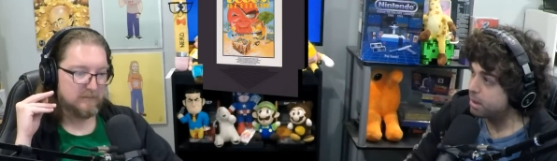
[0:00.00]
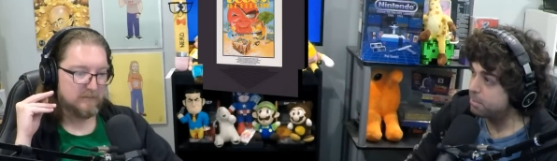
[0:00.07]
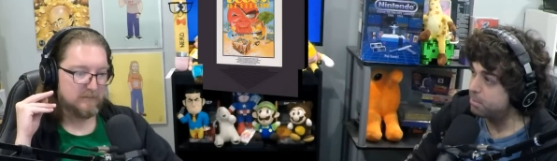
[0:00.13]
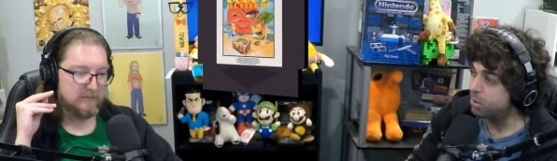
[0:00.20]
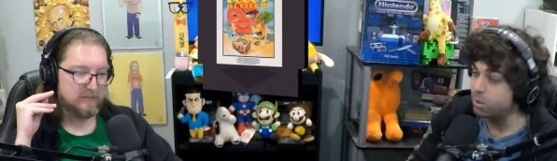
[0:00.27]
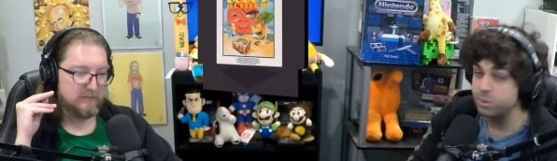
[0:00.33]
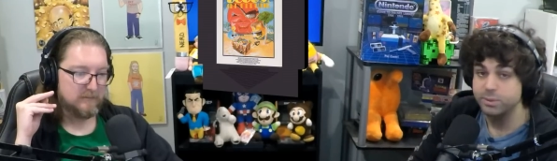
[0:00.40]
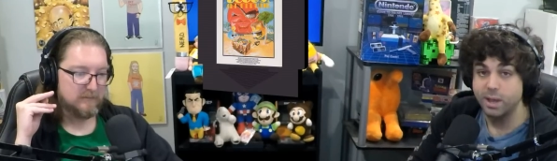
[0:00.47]

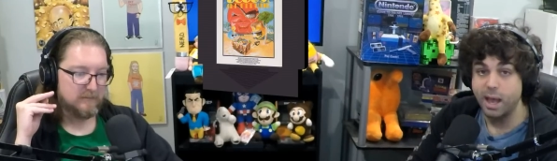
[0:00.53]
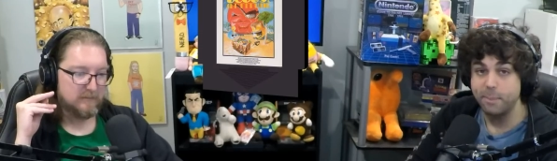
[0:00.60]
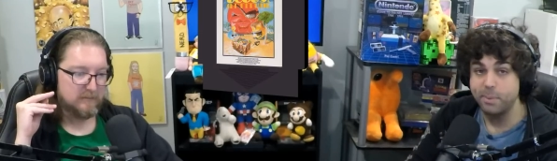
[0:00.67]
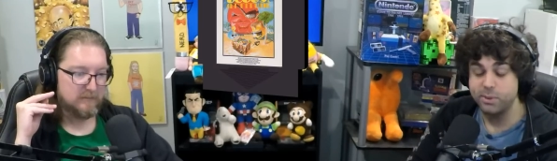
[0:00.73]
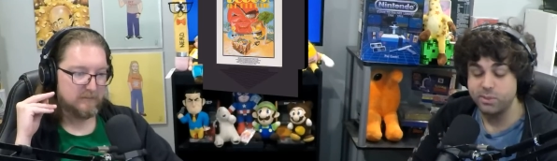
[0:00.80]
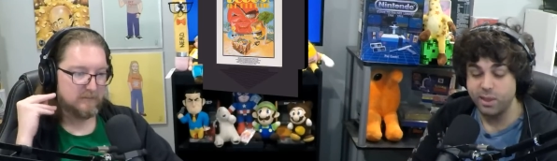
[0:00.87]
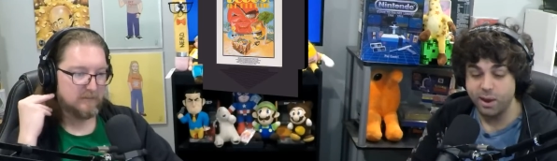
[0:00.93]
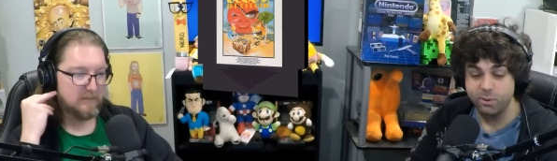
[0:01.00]
Speaker 1: poll
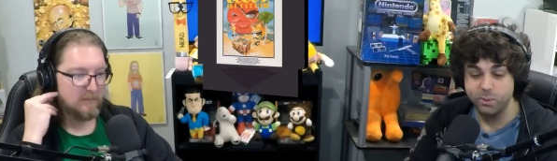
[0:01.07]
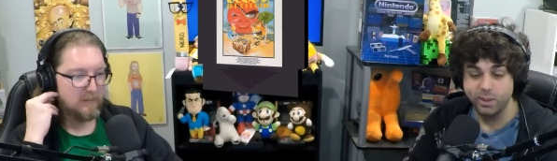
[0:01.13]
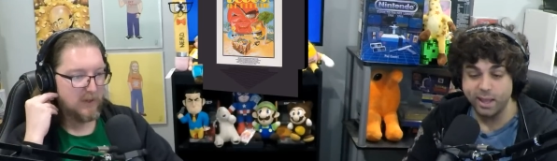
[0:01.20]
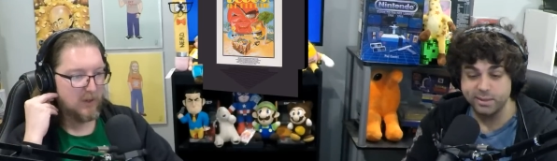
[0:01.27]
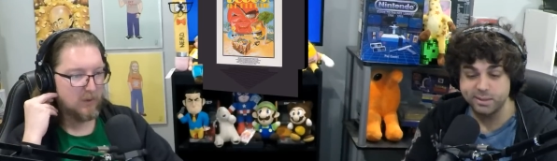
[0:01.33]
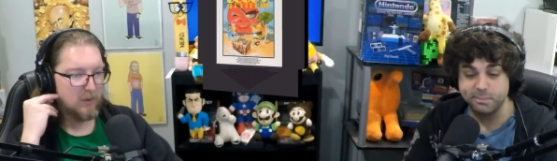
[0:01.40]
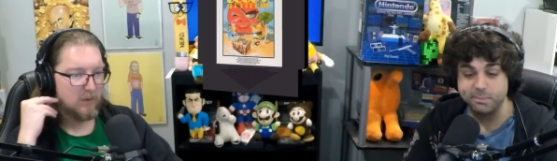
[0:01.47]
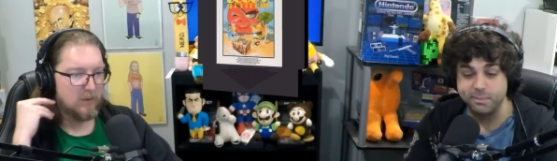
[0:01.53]
topic there. We got
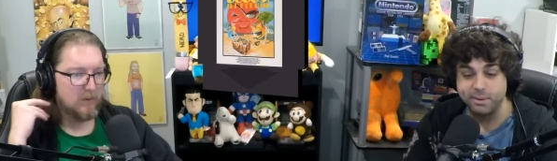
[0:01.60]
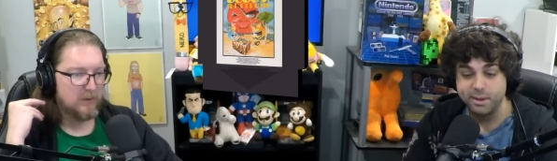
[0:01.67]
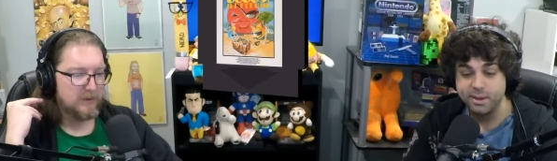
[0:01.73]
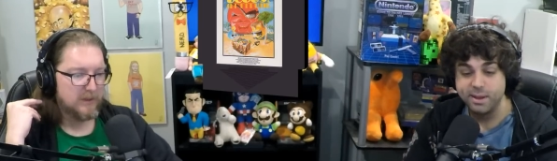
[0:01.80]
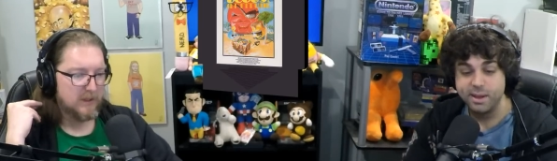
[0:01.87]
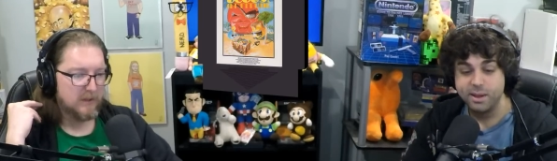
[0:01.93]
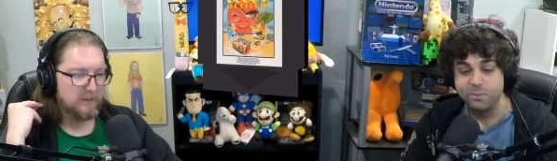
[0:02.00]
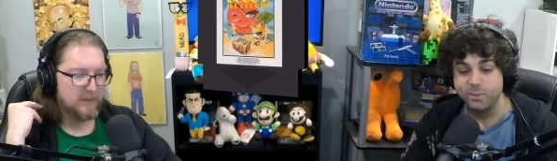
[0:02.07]
poll some topic.